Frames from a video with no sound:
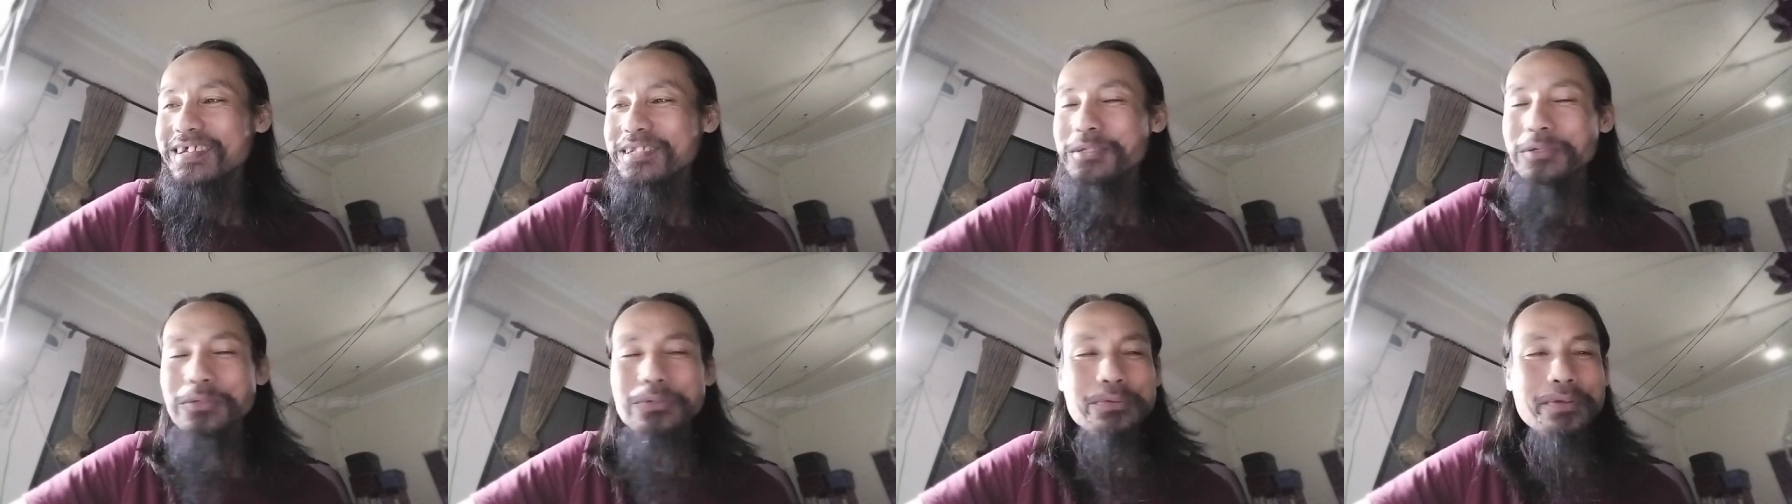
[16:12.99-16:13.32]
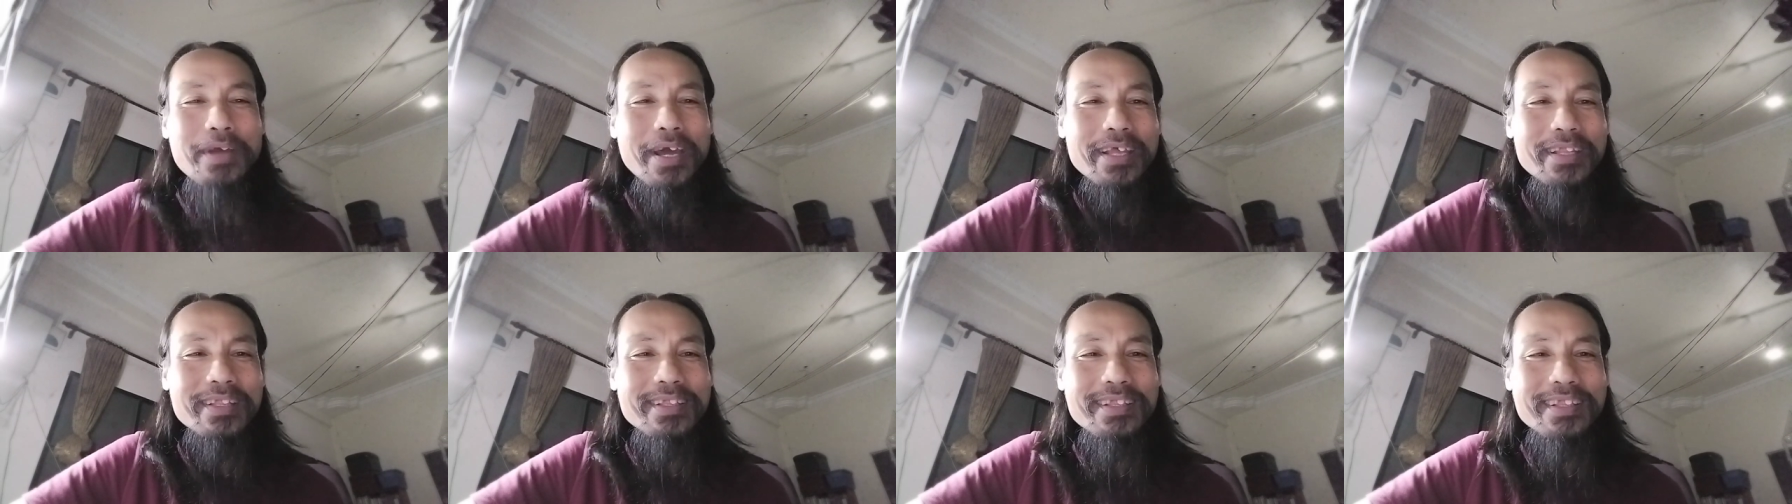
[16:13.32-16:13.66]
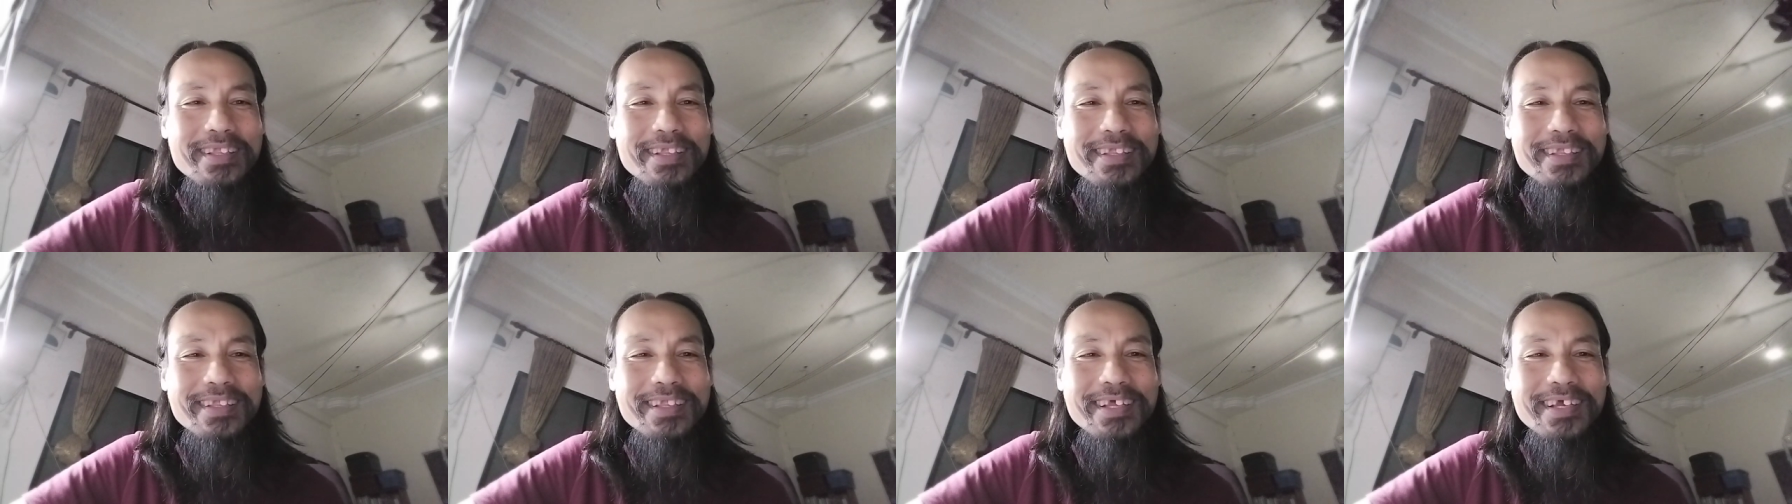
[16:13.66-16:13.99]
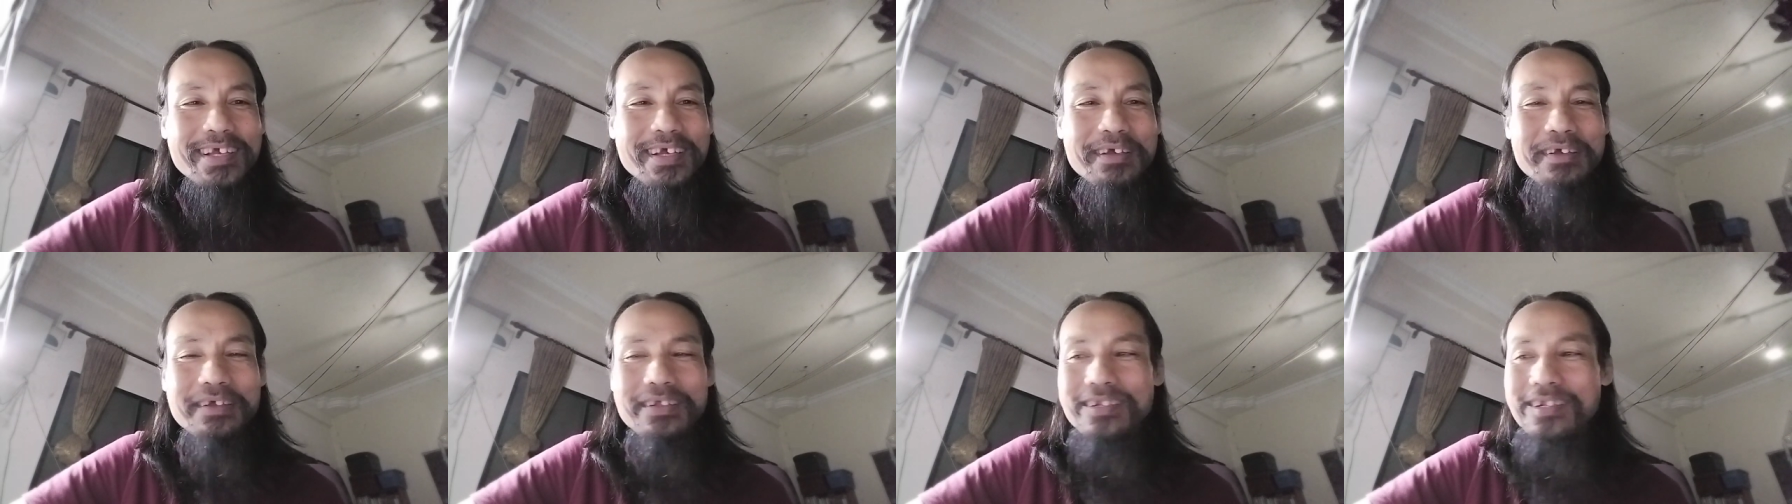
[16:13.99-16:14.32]
to write
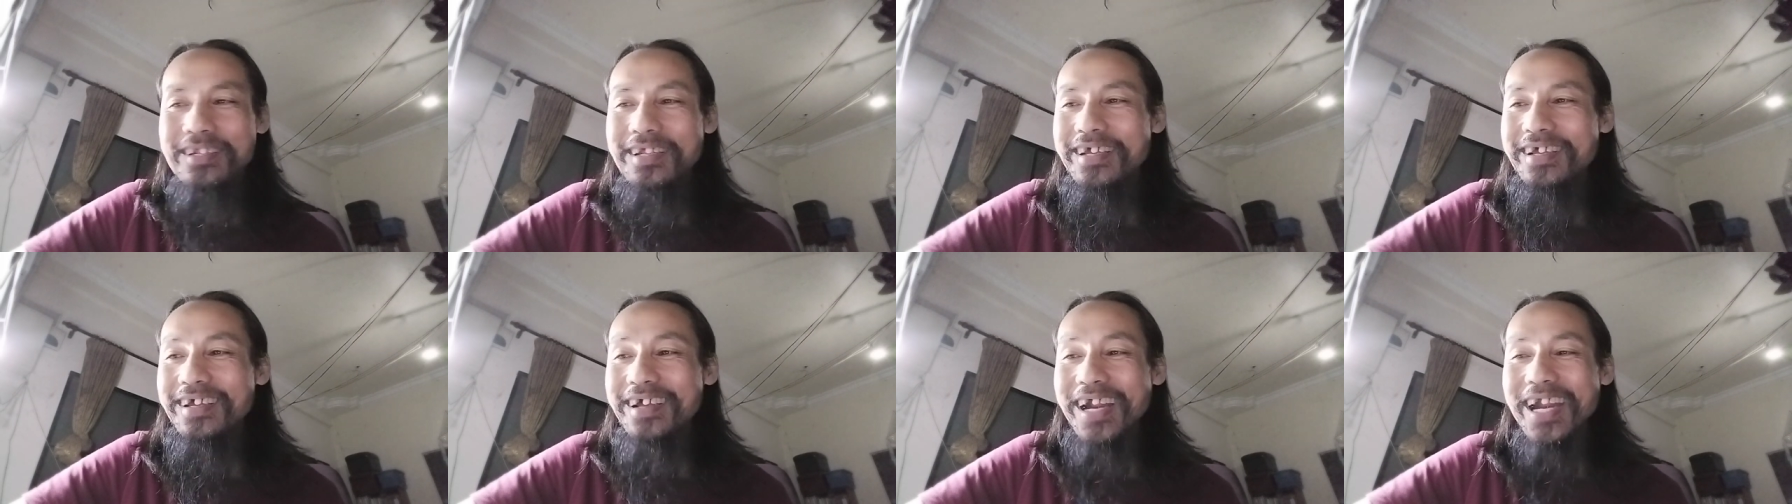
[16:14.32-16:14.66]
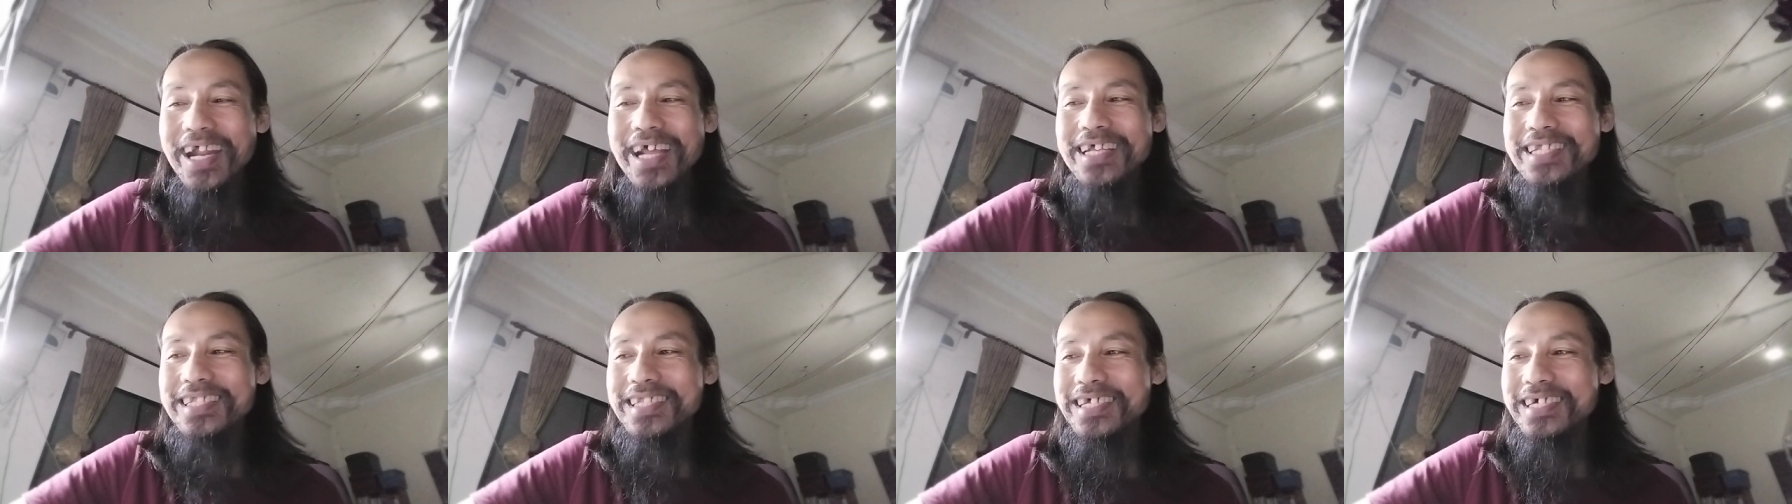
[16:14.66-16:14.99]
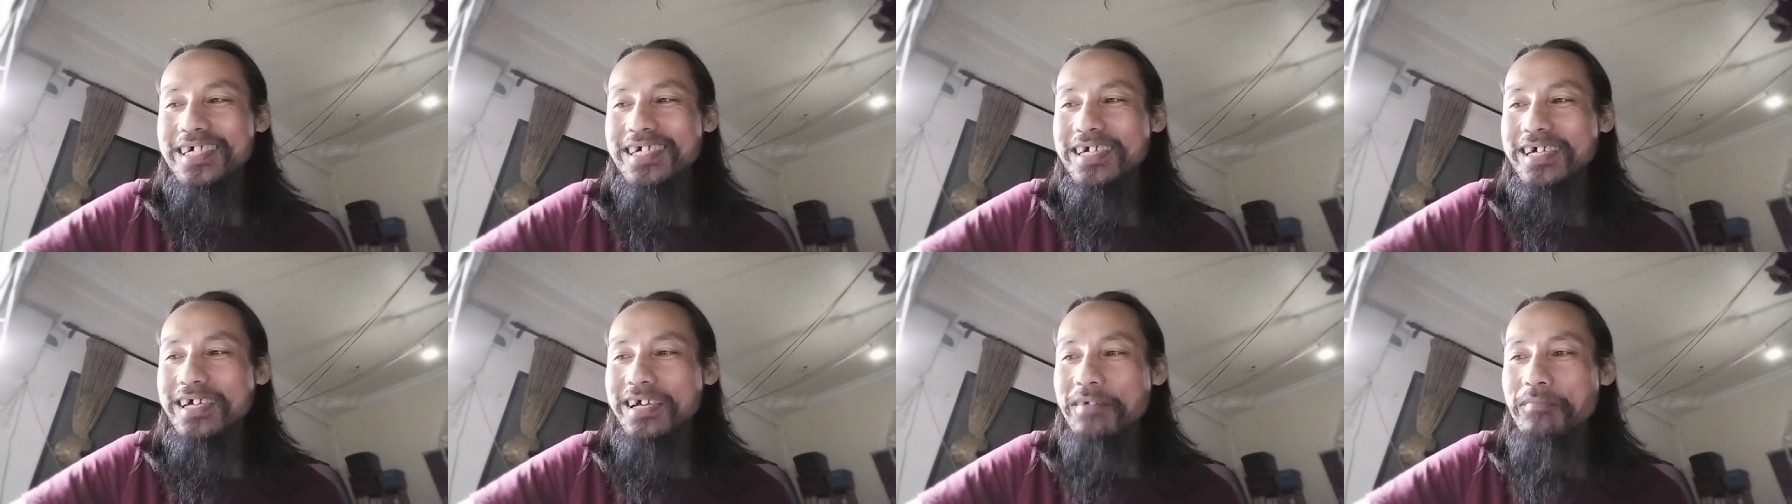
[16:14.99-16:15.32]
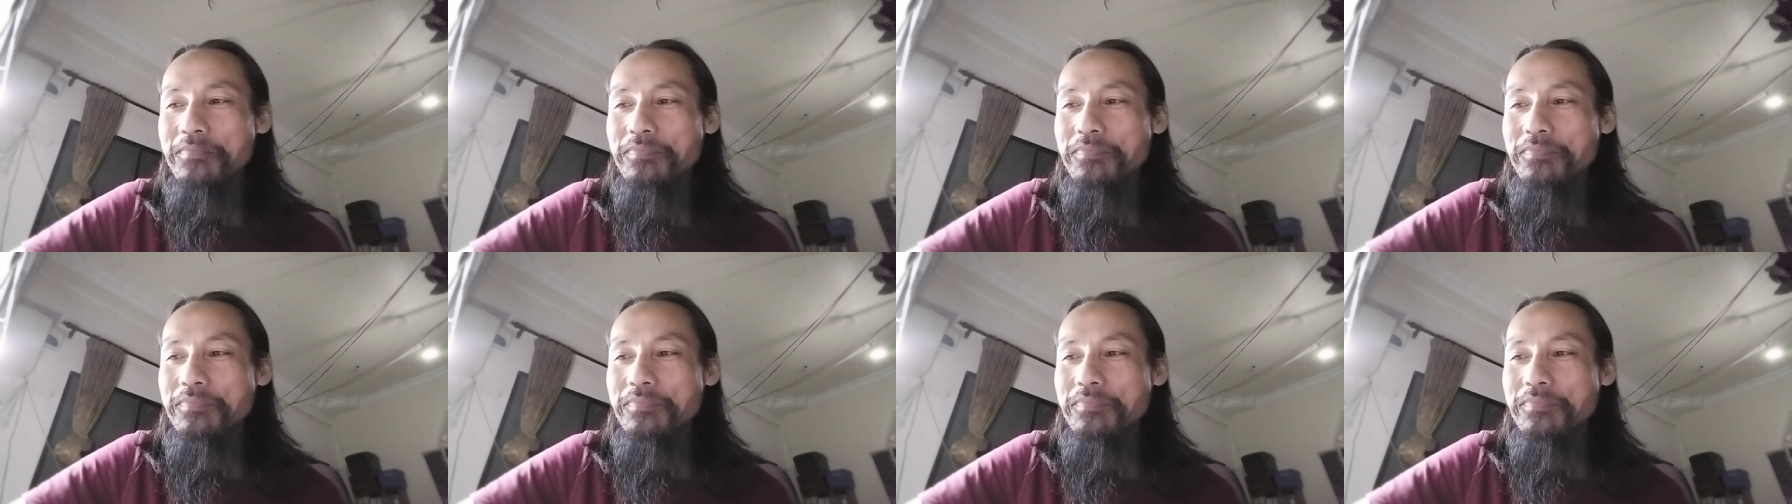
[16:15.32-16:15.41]
the character.